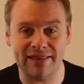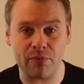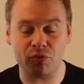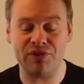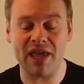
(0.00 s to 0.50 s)
and
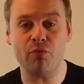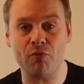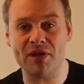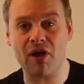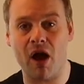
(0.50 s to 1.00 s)
they will, they
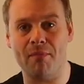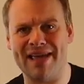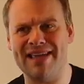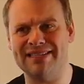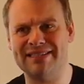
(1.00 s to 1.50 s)
will
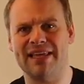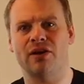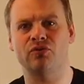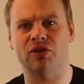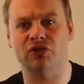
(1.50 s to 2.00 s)
become a
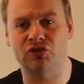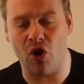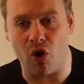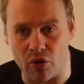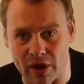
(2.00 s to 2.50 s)
sales
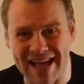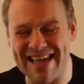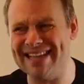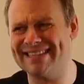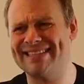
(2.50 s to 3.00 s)
dog,
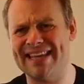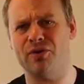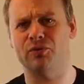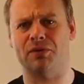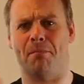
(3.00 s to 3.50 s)
a
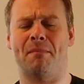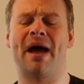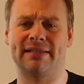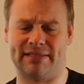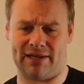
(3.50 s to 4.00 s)
sales
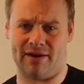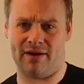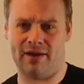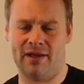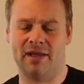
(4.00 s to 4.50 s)
master.